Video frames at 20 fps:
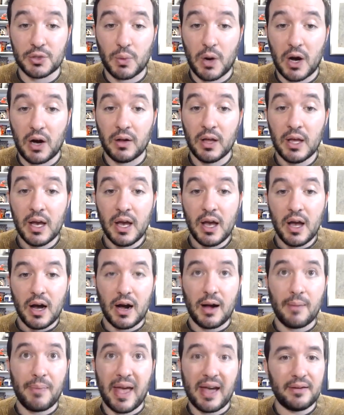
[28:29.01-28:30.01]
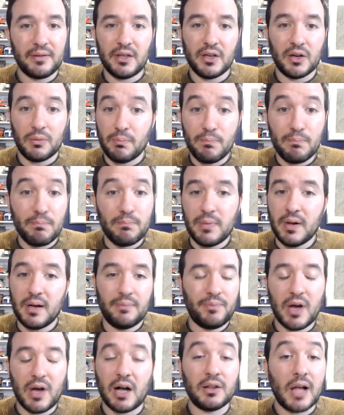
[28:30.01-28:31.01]
While um, eh, you know
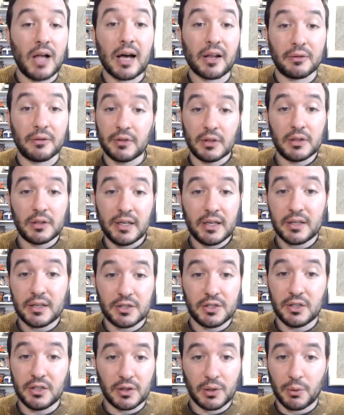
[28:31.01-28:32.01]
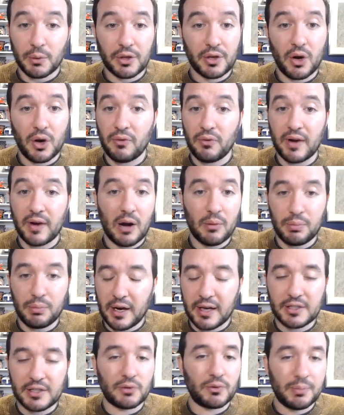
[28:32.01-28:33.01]
a lot of the league is dealing with COVID
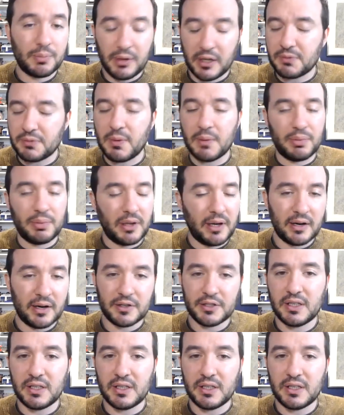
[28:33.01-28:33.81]
outbreaks and replacement players